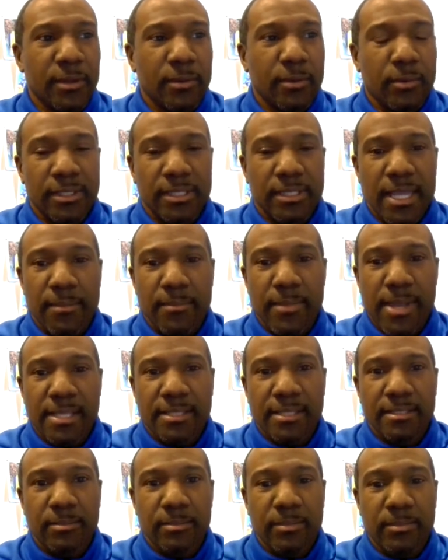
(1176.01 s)
what that
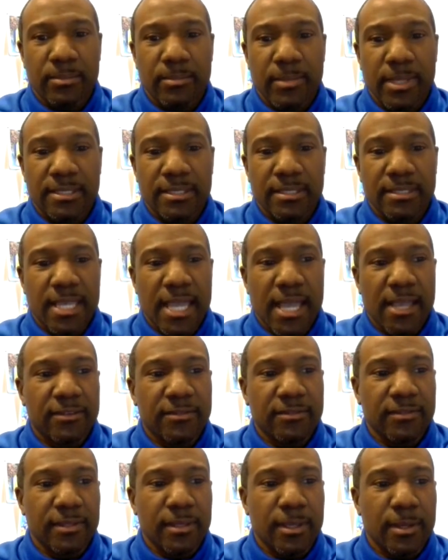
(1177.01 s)
message message has
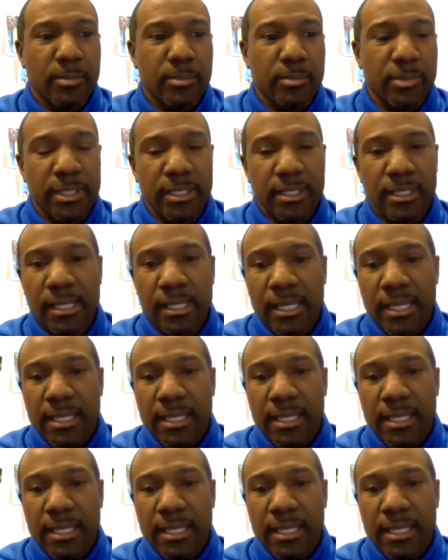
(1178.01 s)
for them but